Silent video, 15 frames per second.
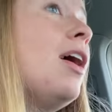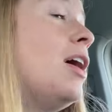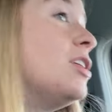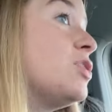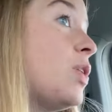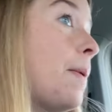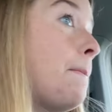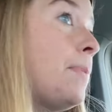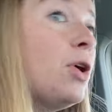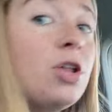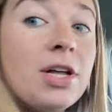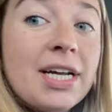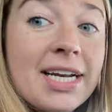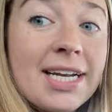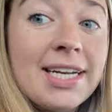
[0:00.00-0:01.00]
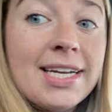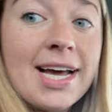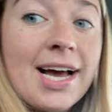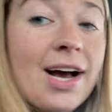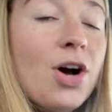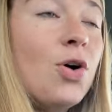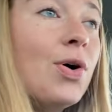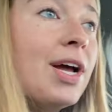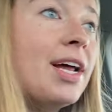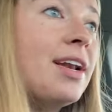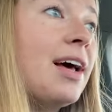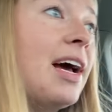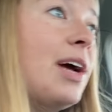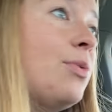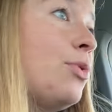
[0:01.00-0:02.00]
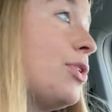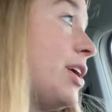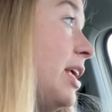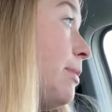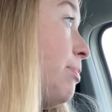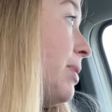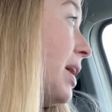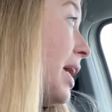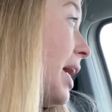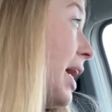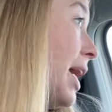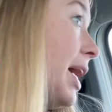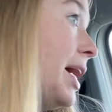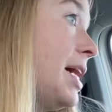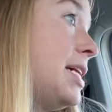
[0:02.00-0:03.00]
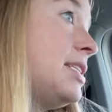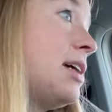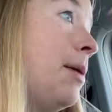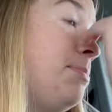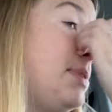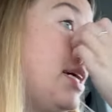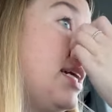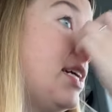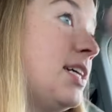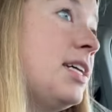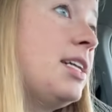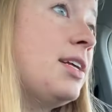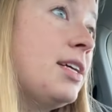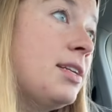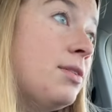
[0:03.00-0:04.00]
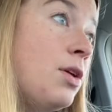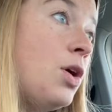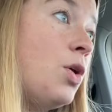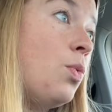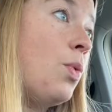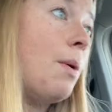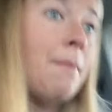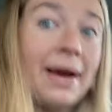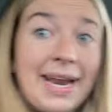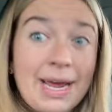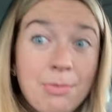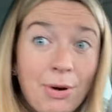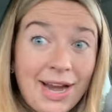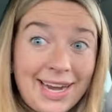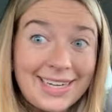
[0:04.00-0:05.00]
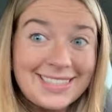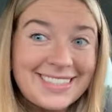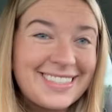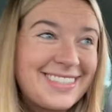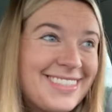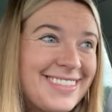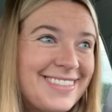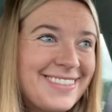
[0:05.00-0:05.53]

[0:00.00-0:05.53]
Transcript: So I'm pulling in now, and I will keep you guys updated in what my day brings.